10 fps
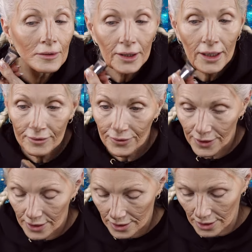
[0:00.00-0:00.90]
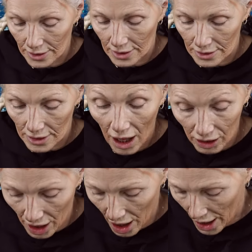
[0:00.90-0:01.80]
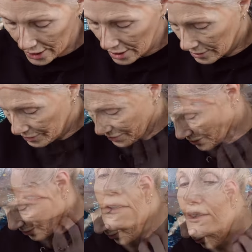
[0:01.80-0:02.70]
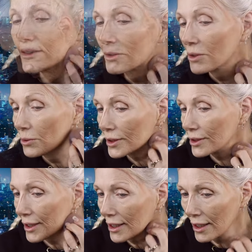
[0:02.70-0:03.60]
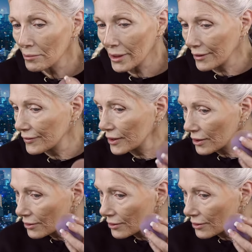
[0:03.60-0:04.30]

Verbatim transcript: I'm gonna have to fix this a lot. What a great comeback video,